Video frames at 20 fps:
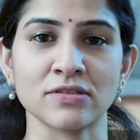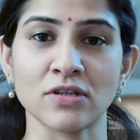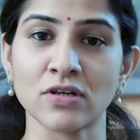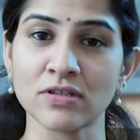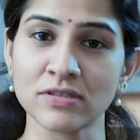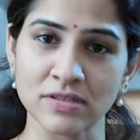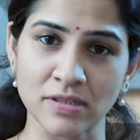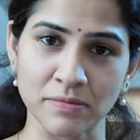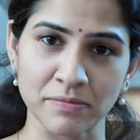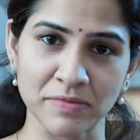
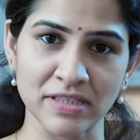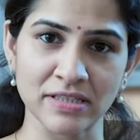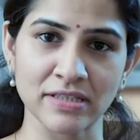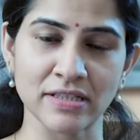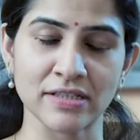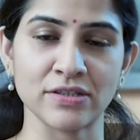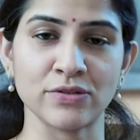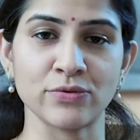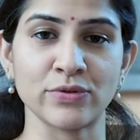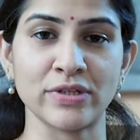not something
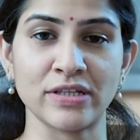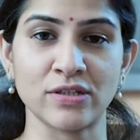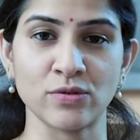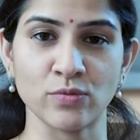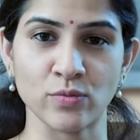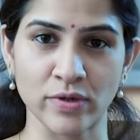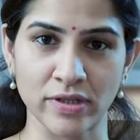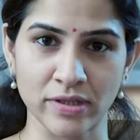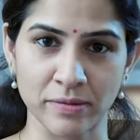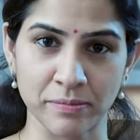that you need
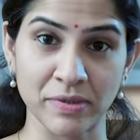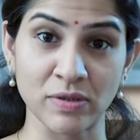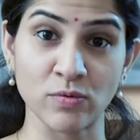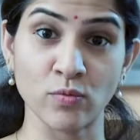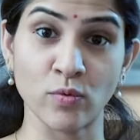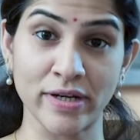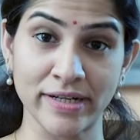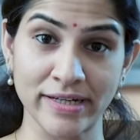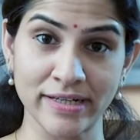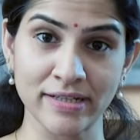to be
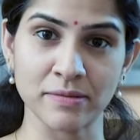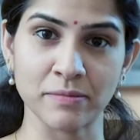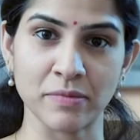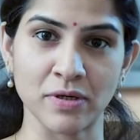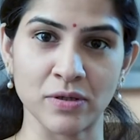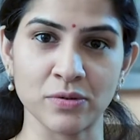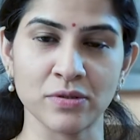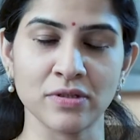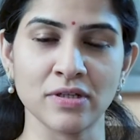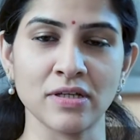worried
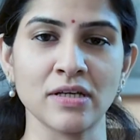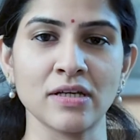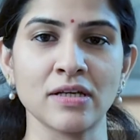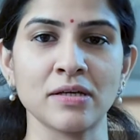about